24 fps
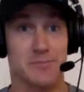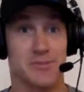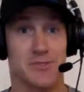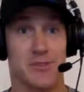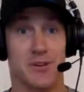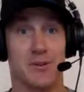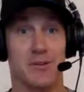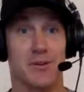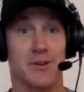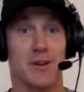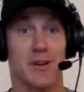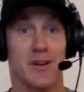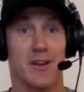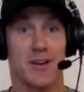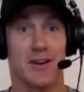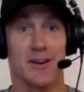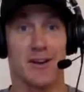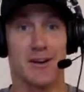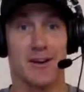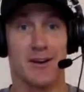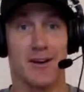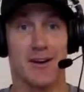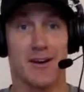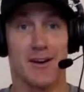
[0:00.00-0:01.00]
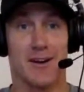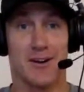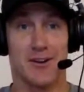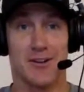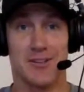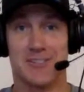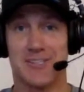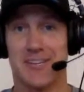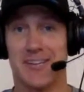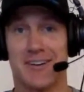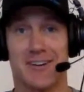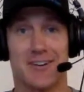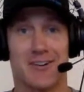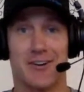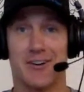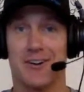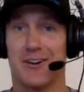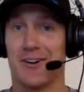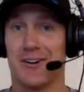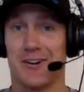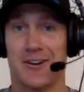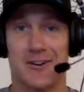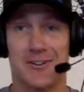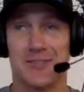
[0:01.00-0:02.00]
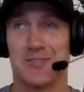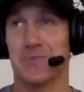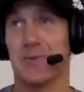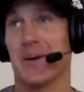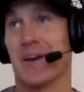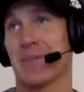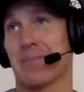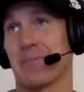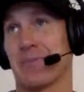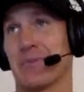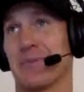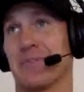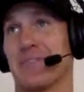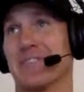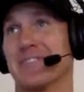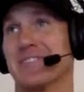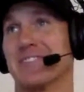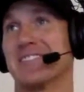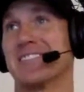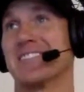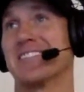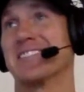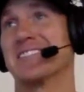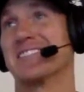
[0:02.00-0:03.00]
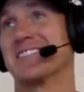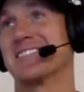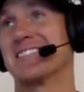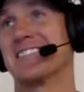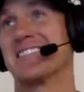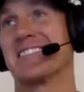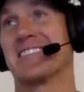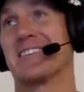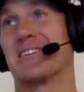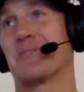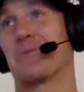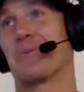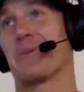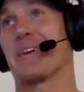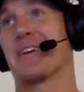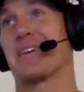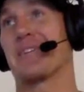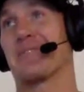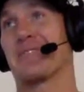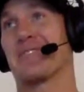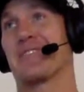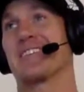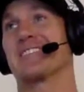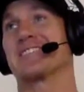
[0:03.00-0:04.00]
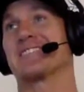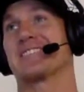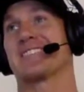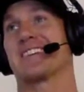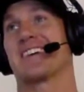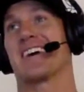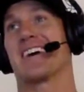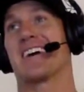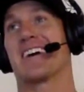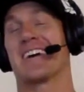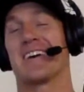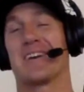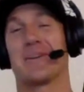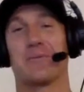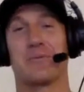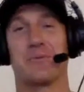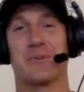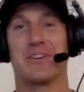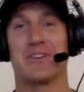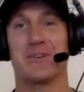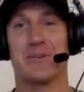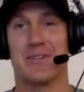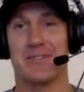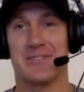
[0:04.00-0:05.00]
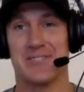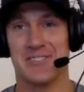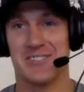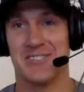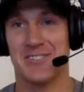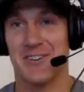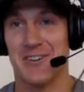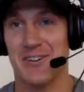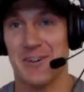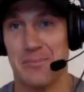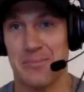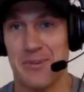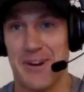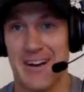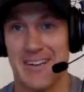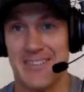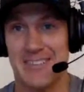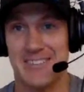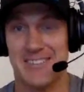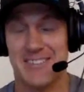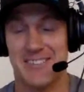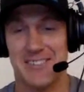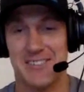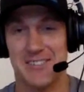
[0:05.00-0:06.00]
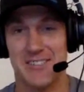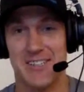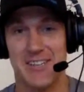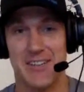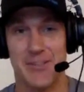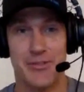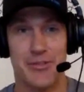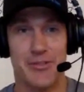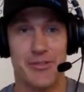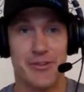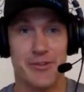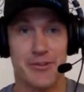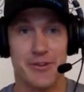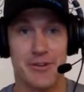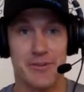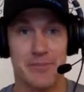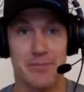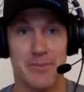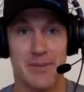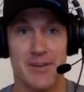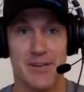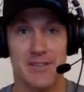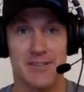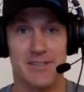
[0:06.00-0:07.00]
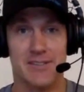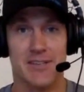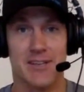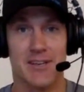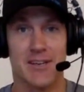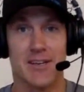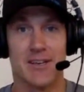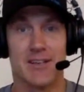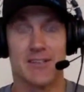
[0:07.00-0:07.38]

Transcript: so our tent and our swag booth is sitting there waiting for us, and we do have to start a practice here in 30 minutes.